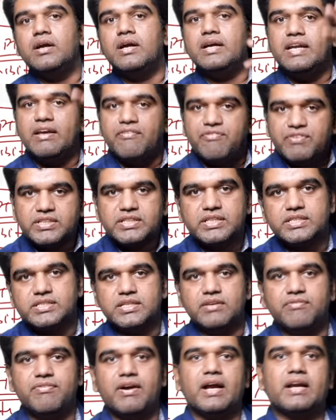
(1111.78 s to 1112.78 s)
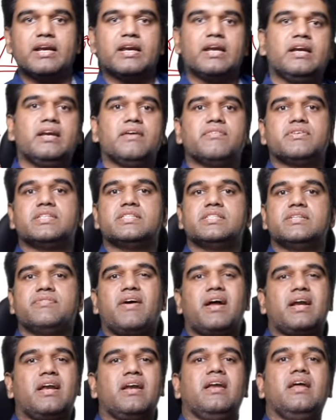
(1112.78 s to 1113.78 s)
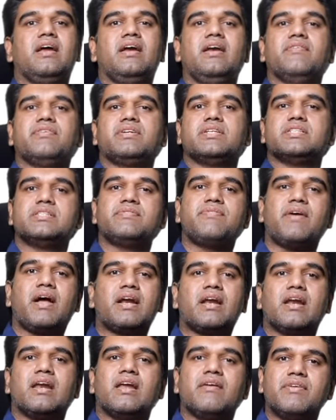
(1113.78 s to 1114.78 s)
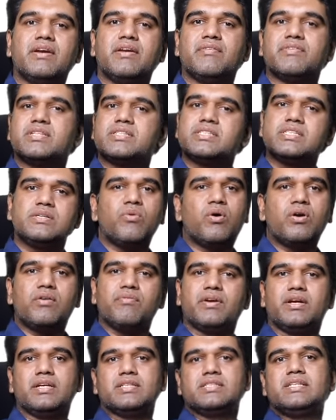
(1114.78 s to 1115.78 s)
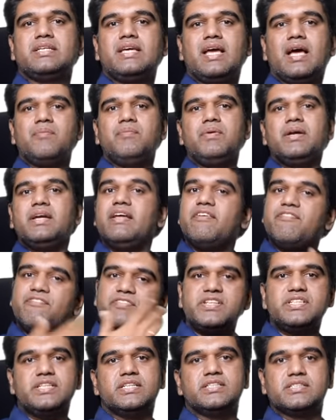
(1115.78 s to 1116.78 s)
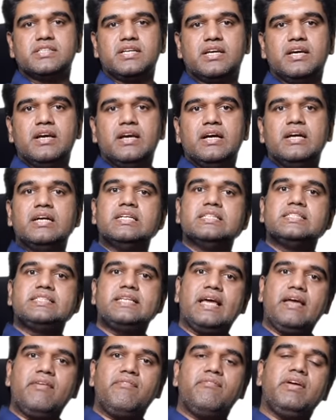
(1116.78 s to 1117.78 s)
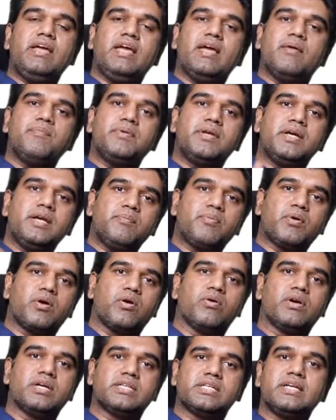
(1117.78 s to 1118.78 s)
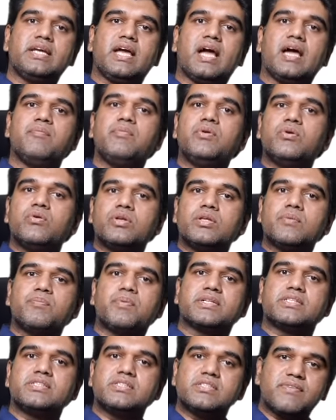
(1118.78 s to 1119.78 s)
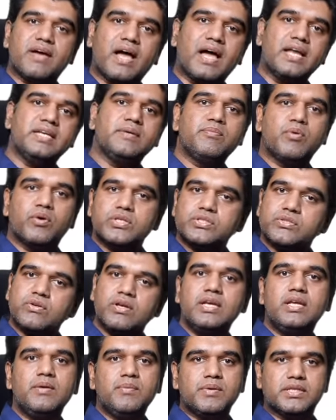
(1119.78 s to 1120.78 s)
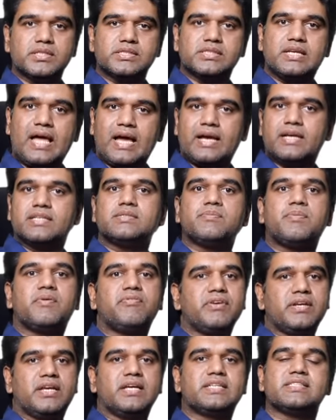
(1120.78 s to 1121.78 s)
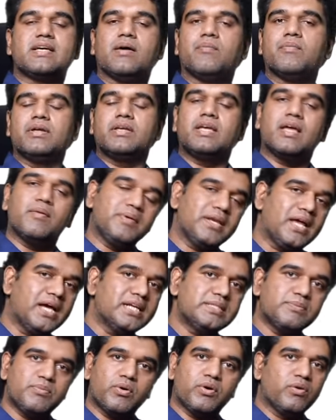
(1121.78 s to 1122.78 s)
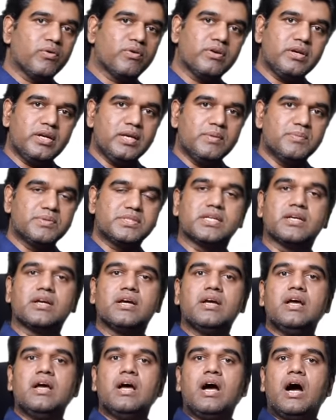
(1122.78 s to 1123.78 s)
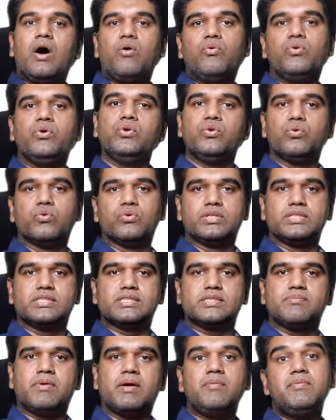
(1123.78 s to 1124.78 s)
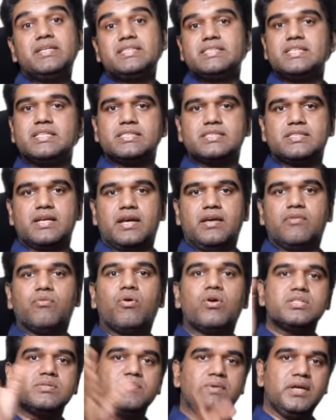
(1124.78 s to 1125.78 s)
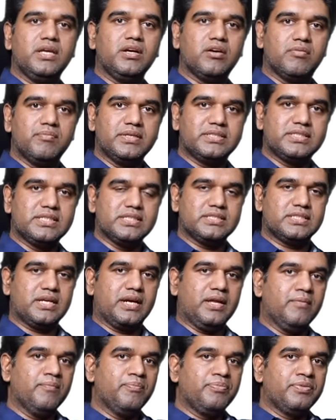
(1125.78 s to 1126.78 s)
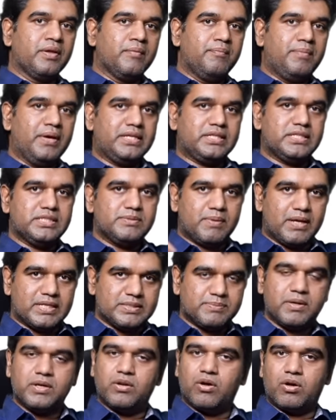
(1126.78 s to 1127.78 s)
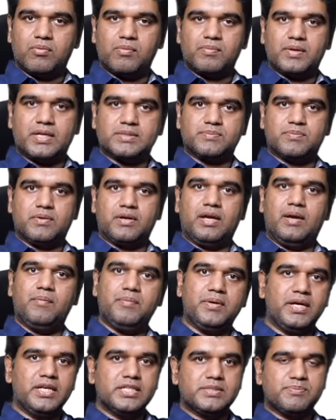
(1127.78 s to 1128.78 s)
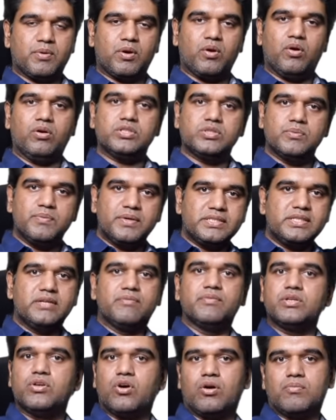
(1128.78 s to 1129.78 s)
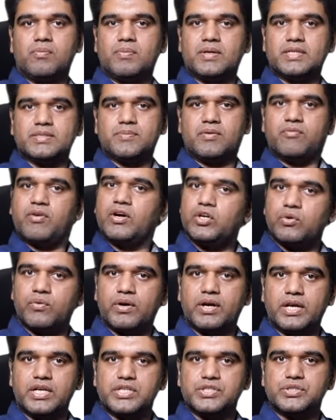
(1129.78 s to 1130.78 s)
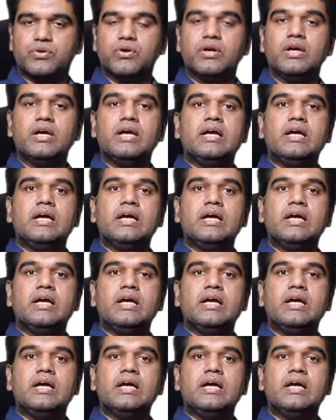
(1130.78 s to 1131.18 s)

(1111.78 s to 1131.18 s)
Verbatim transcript: a deficiency, factor 8 deficiency, factor 9 deficiency, factor 11 deficiency, whatever it is, it can be a deficiency. Same way, APTT prolongation can be due to the presence of antibodies or inhibitors. LAC is a perfect example. It can be an antibody or an inhibitor. How do you know this? By mixing study. What is the meaning of mixing study? Patient's plasma, normal plasma. APTT is prolonged, so mixing with normal plasma, 1 to 1 ratio.